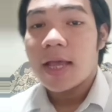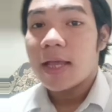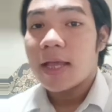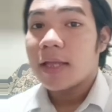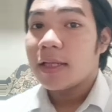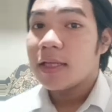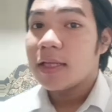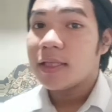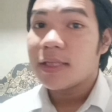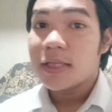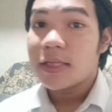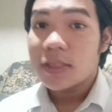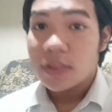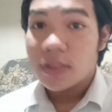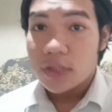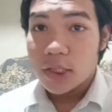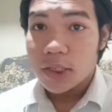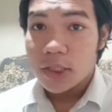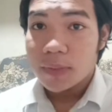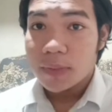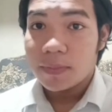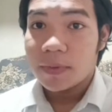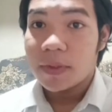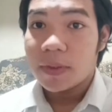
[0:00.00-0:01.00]
This is
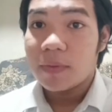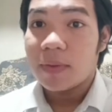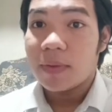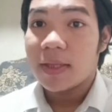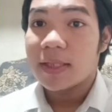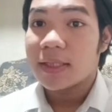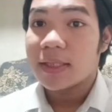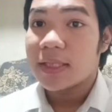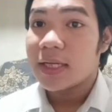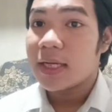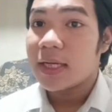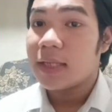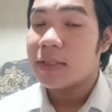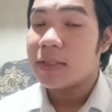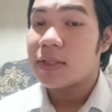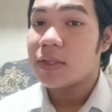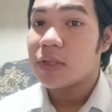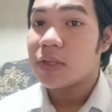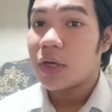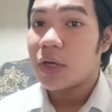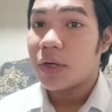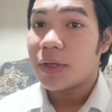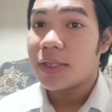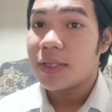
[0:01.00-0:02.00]
useful when tell
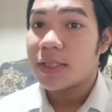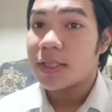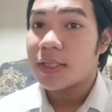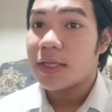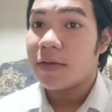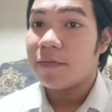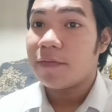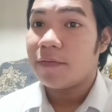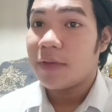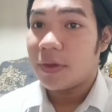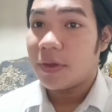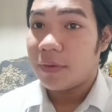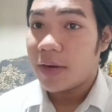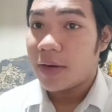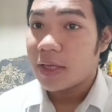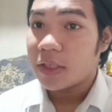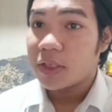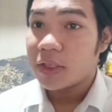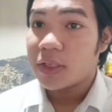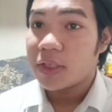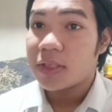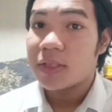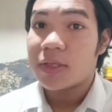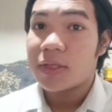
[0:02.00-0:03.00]
stories, give
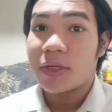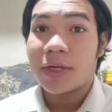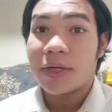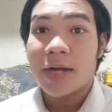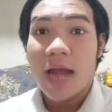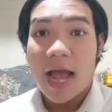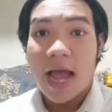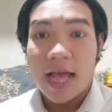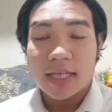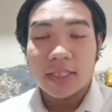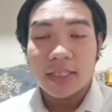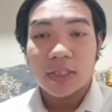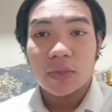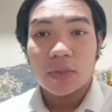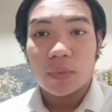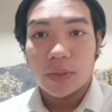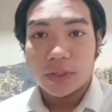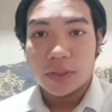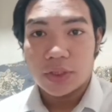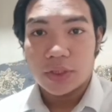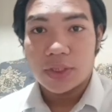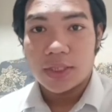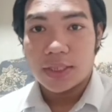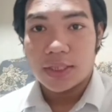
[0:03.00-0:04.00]
directions, or ask
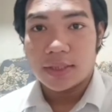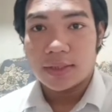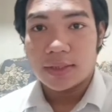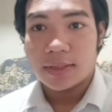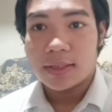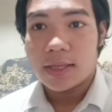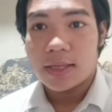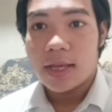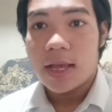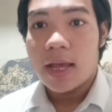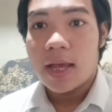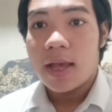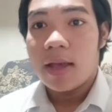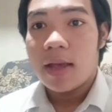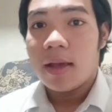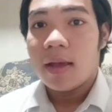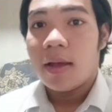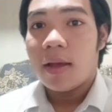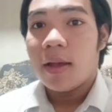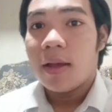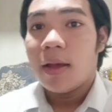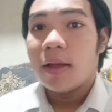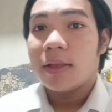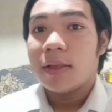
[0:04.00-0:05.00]
questions.
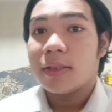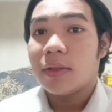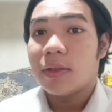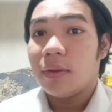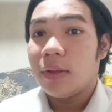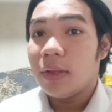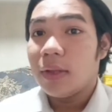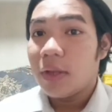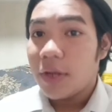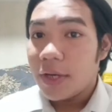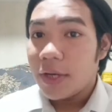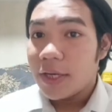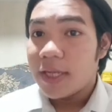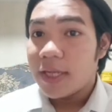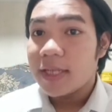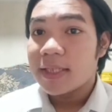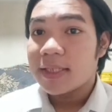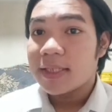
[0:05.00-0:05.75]
So learning